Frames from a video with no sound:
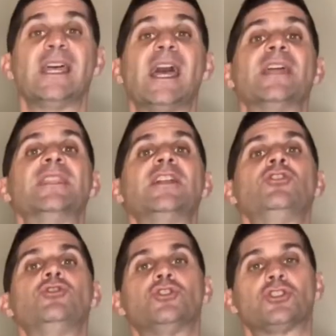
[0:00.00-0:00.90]
And then you
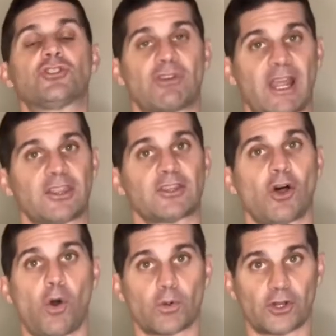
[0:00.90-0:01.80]
do strength to
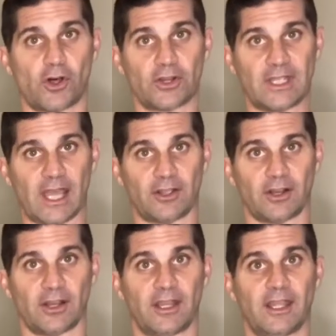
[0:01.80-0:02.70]
hold it all together.
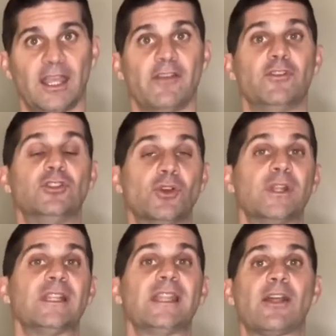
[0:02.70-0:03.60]
If you do it
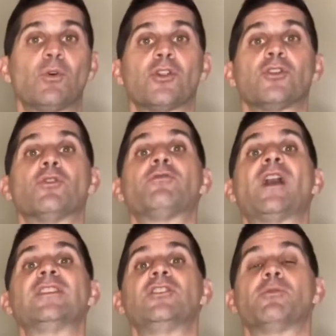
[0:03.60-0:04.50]
in that order, you'll find
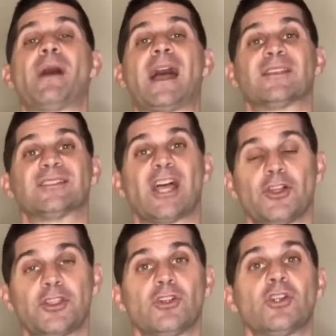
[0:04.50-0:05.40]
that your back is
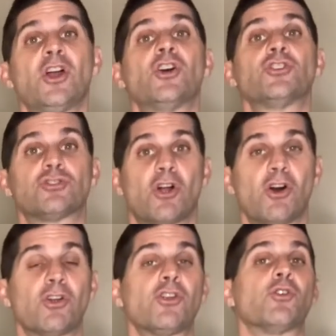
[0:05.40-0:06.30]
healthier,
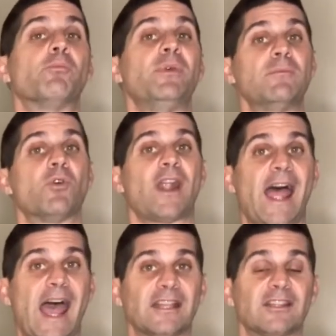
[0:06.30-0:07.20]
stronger, you'll be more
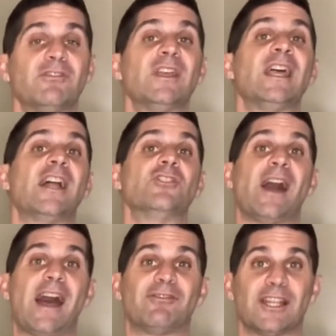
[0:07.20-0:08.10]
active, and you'll
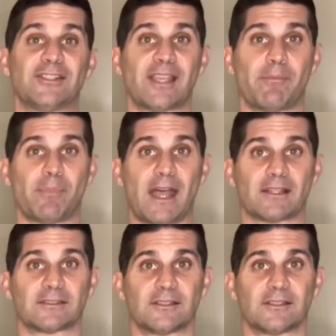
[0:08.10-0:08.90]
have less setbacks.